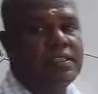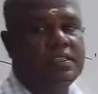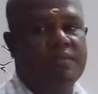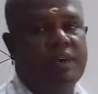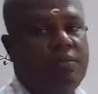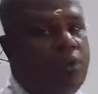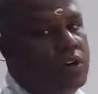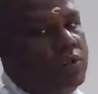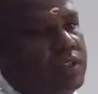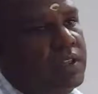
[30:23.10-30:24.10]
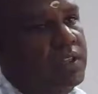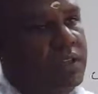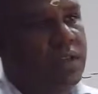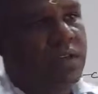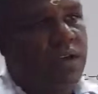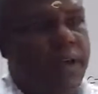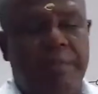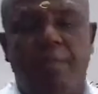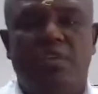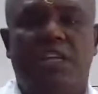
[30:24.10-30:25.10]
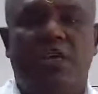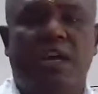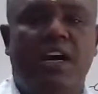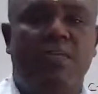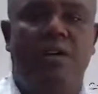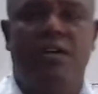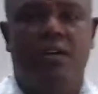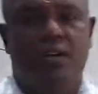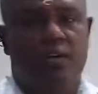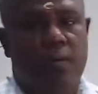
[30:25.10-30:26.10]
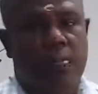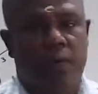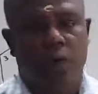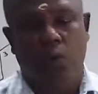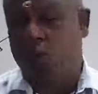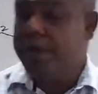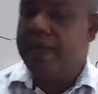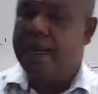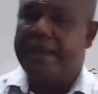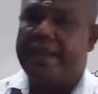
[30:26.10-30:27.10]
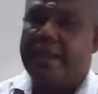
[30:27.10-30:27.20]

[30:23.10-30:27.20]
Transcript: sigma bond with a positive carbon or a radical